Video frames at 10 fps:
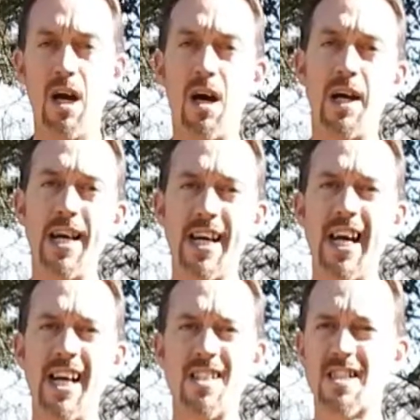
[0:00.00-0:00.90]
it
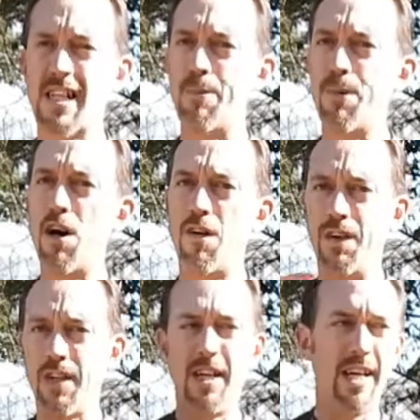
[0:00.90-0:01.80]
can skip off
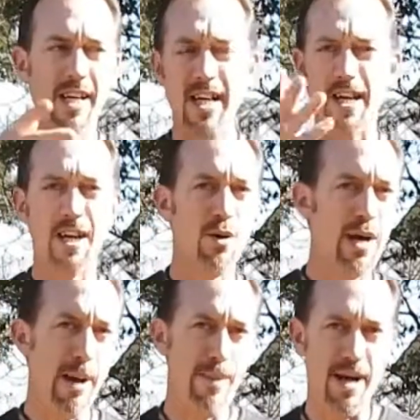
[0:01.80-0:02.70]
and kind of go
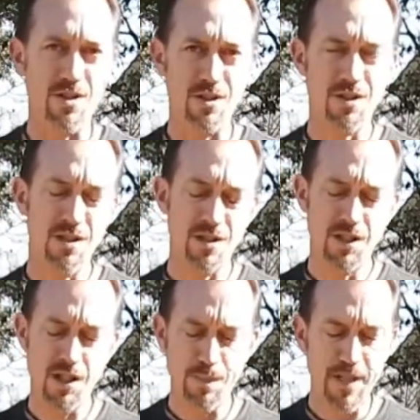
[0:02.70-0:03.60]
haphazard. So
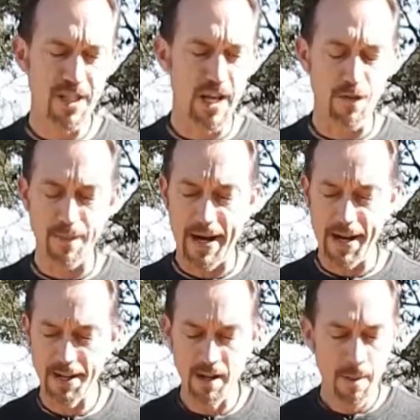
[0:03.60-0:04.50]
just be safe about it.